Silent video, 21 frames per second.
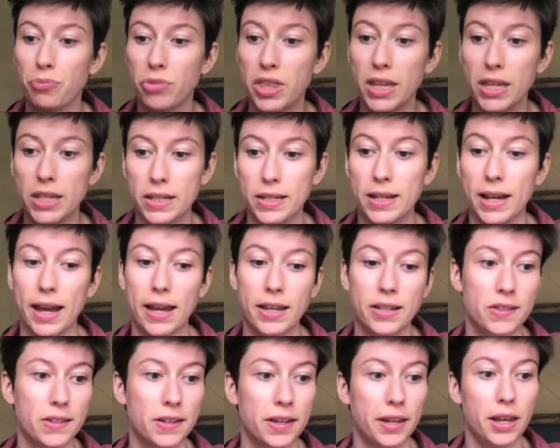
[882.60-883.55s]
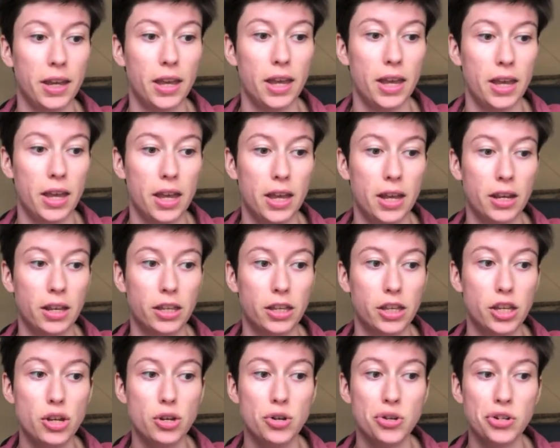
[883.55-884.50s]
This desk, it
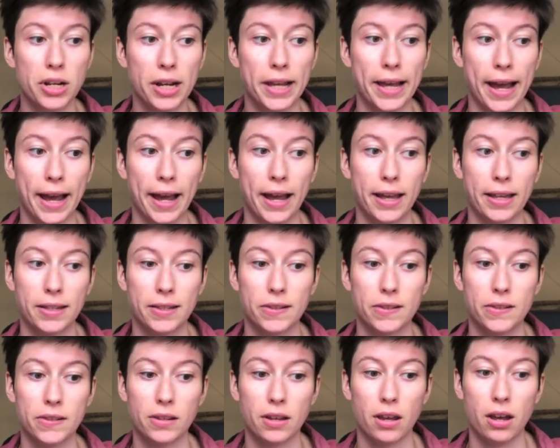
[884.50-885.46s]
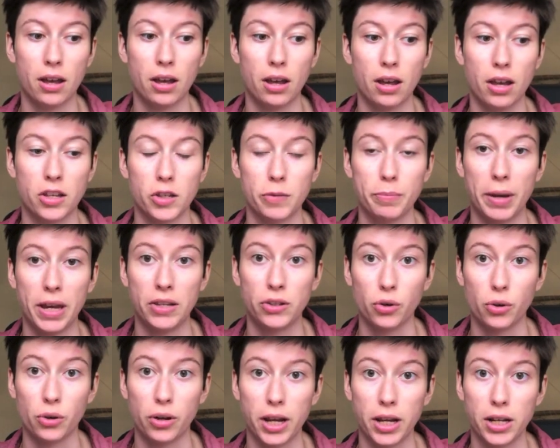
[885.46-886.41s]
usually has a
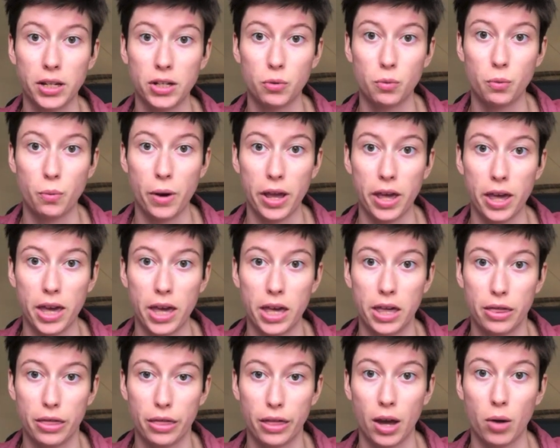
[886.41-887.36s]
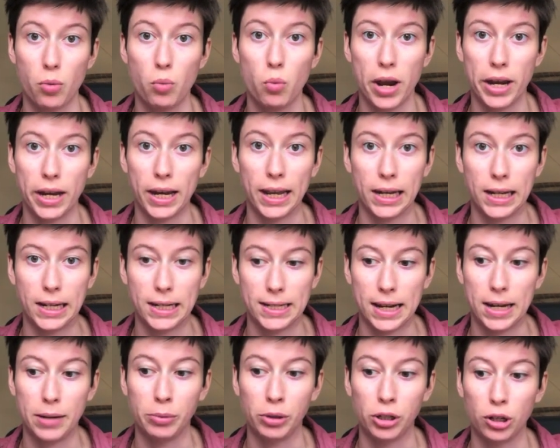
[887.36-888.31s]
space on it with a white linen
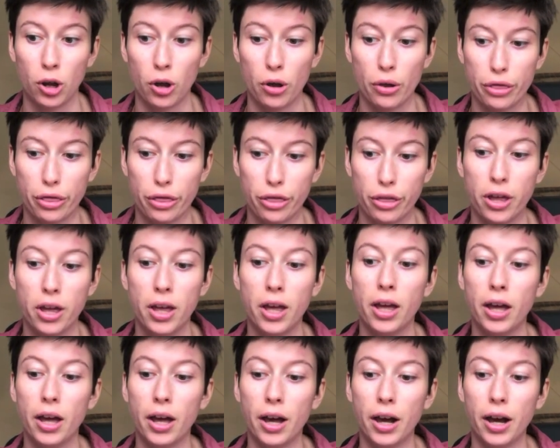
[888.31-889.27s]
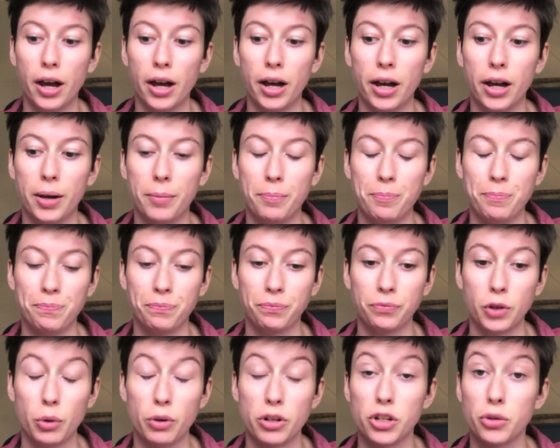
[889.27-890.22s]
tablecloth,
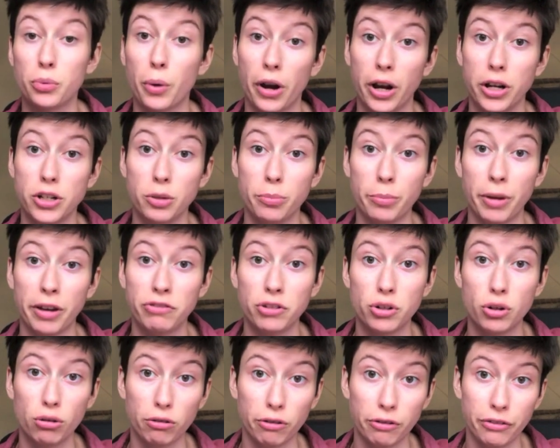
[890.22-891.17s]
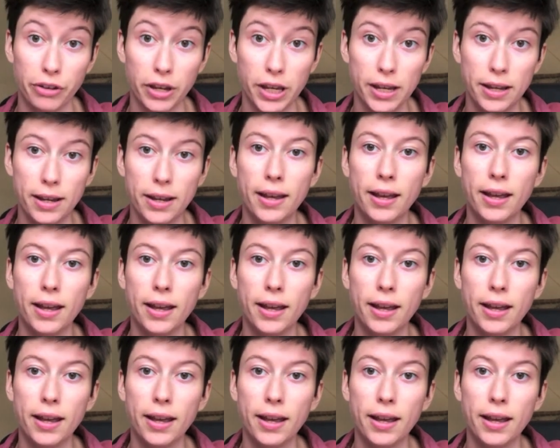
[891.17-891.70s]
which is where I do my photography.